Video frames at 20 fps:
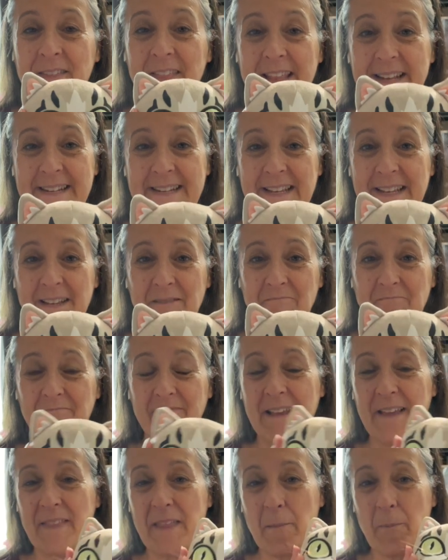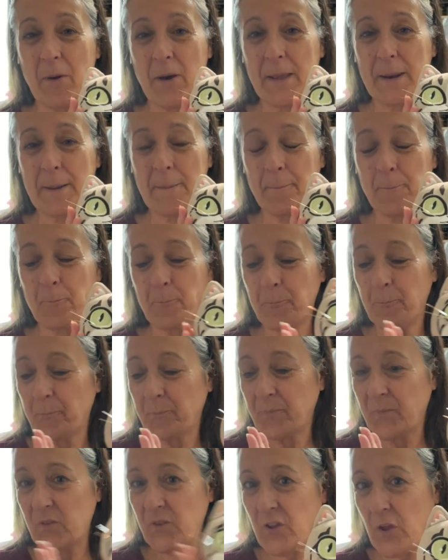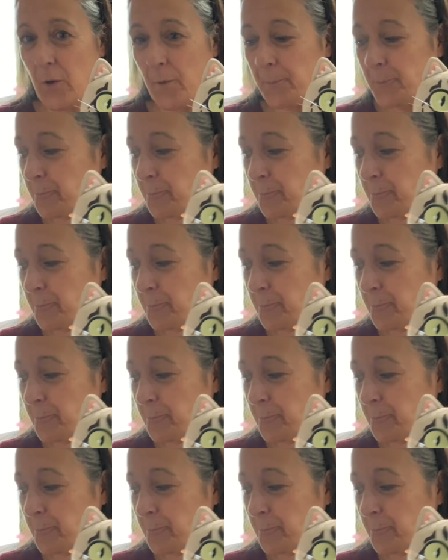they did, and they bought him. So